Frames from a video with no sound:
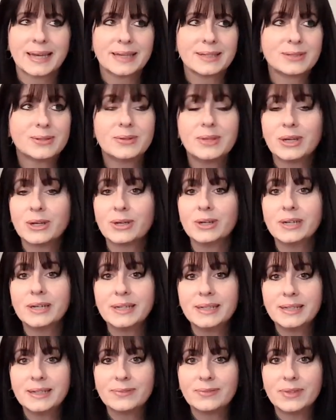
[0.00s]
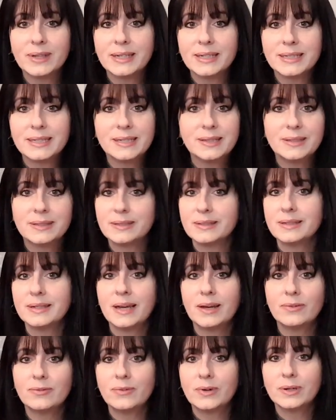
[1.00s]
So they could, if they didn't
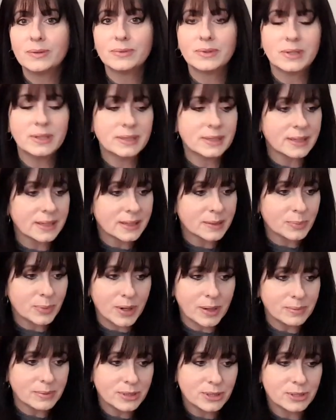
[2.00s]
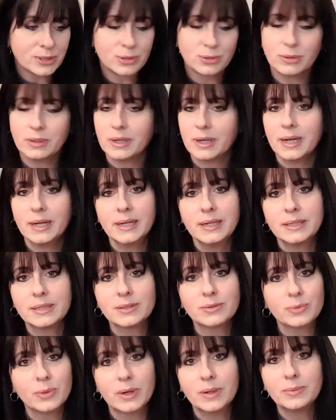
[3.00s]
have fun with it, they could probably just shortcut it and
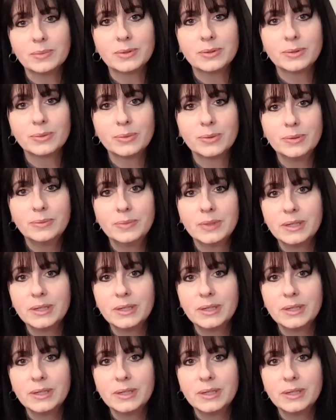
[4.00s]
just run them to the room.